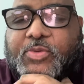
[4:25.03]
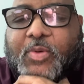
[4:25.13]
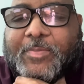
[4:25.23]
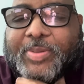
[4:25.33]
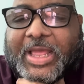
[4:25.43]

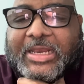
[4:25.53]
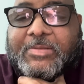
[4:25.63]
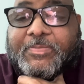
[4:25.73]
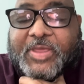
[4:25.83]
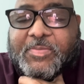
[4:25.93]

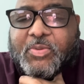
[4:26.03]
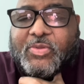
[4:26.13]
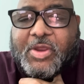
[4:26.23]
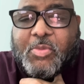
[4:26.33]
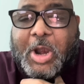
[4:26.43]
rebelling people
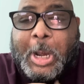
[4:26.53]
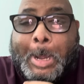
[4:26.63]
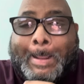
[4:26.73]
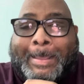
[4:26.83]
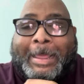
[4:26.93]
there were?
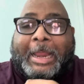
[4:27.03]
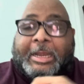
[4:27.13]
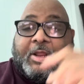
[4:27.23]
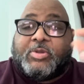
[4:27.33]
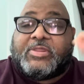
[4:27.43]

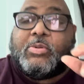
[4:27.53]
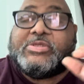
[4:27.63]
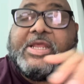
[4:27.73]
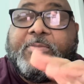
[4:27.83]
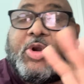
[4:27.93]
And there was no
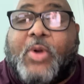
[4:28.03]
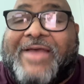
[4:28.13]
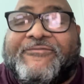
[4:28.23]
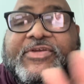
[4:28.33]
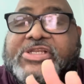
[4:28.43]

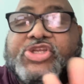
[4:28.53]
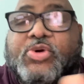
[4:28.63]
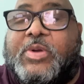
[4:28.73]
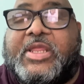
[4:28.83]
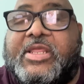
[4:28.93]
demographic
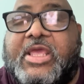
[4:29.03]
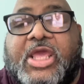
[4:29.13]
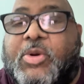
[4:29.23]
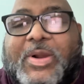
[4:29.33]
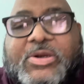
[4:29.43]
to it.
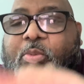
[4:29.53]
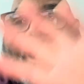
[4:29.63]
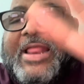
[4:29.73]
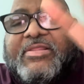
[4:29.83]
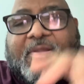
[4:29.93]
It wasn't the
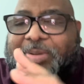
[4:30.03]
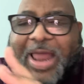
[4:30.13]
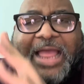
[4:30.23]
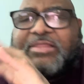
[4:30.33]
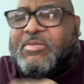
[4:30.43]
whites, the
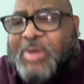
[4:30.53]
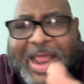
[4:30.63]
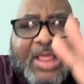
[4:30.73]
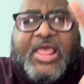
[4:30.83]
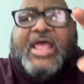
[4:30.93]
blacks, the
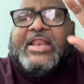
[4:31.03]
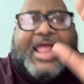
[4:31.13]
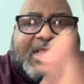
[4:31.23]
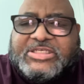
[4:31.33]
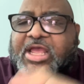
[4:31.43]
browns, the Asians.